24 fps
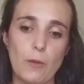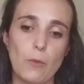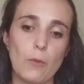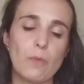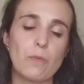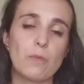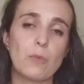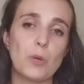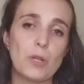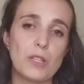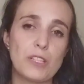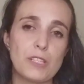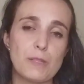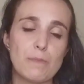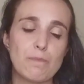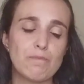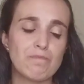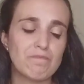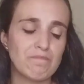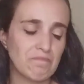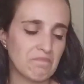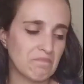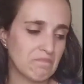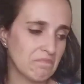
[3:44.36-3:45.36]
which
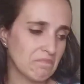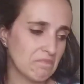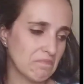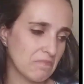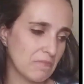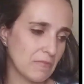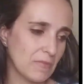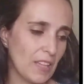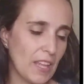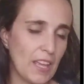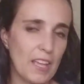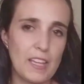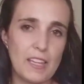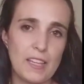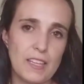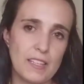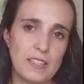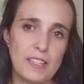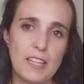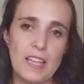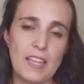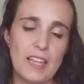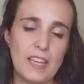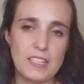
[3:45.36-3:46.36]
they
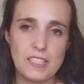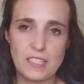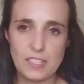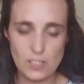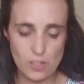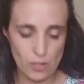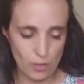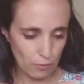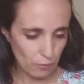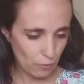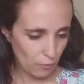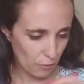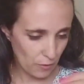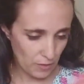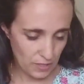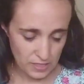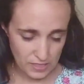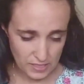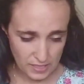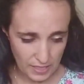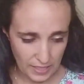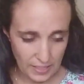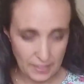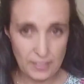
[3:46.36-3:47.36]
just transfers
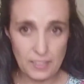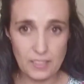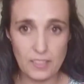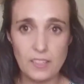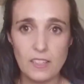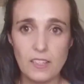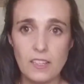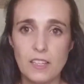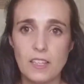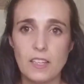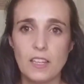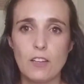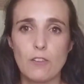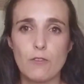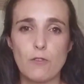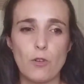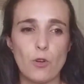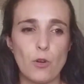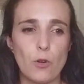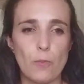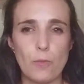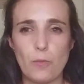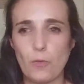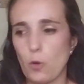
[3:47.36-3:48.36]
data
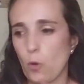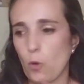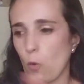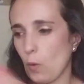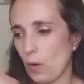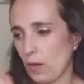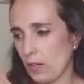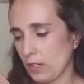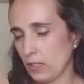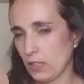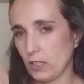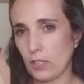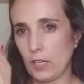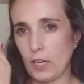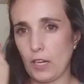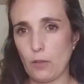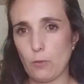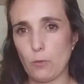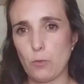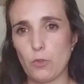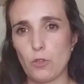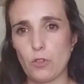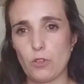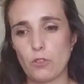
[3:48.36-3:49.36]
from one
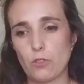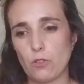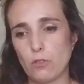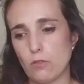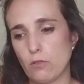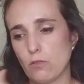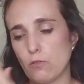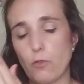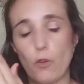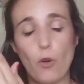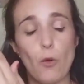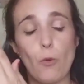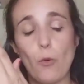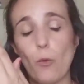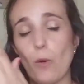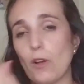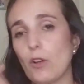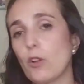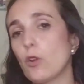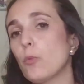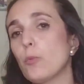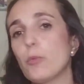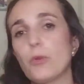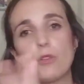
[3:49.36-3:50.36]
network, from one
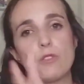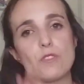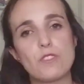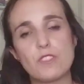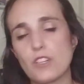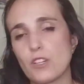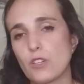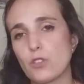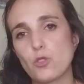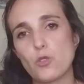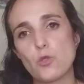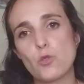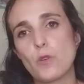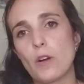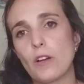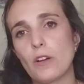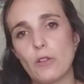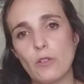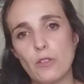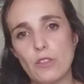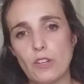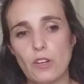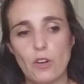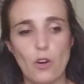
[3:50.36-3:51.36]
computer to
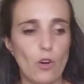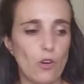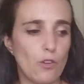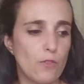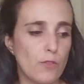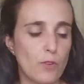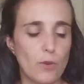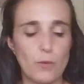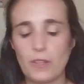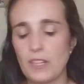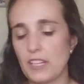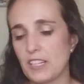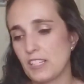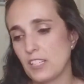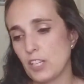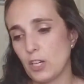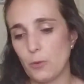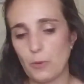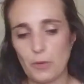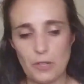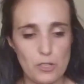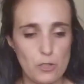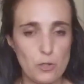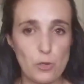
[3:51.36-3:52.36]
another, or from the
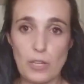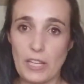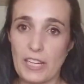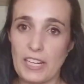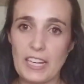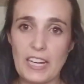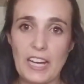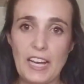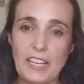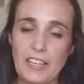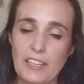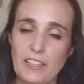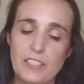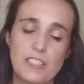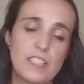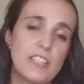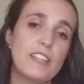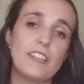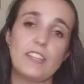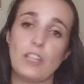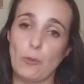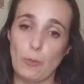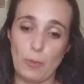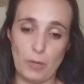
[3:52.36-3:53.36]
server to the client. It
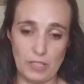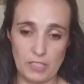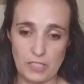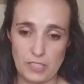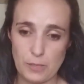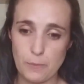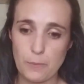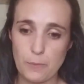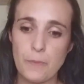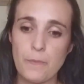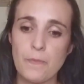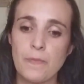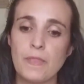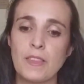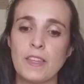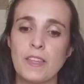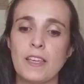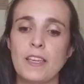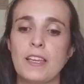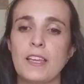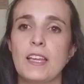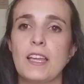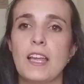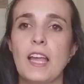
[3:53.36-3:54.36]
depends.
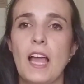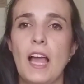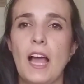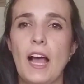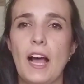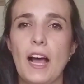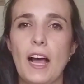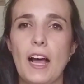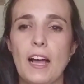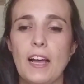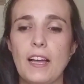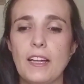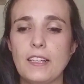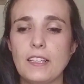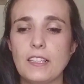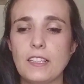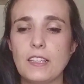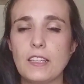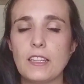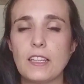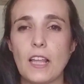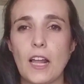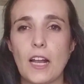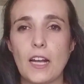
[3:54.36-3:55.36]

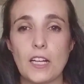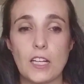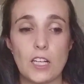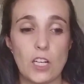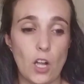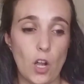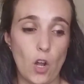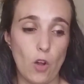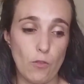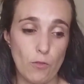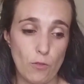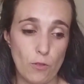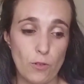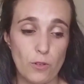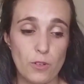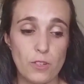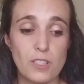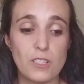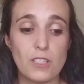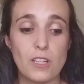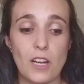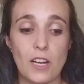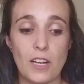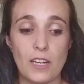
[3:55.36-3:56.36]
And of
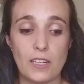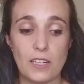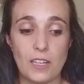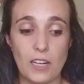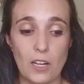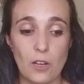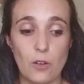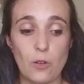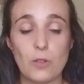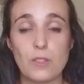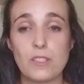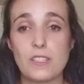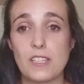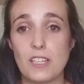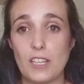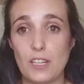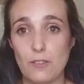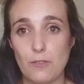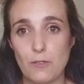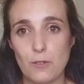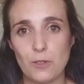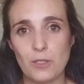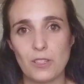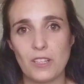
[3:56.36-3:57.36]
course, now
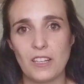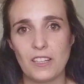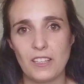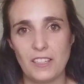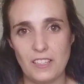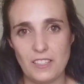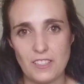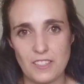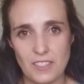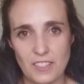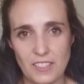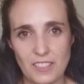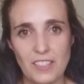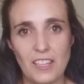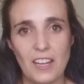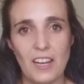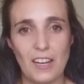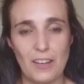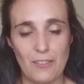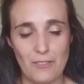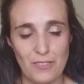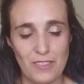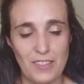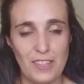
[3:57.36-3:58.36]
telephone and internet
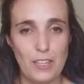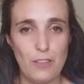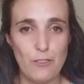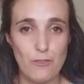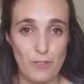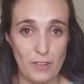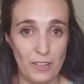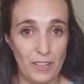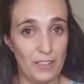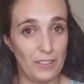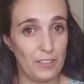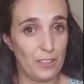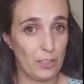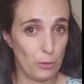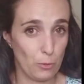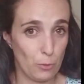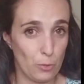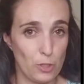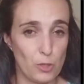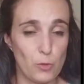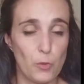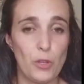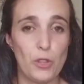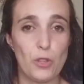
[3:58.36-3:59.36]
have different
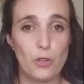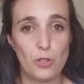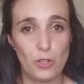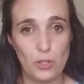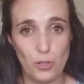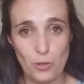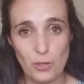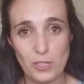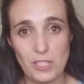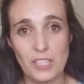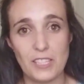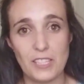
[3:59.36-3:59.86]
networks. We don't use the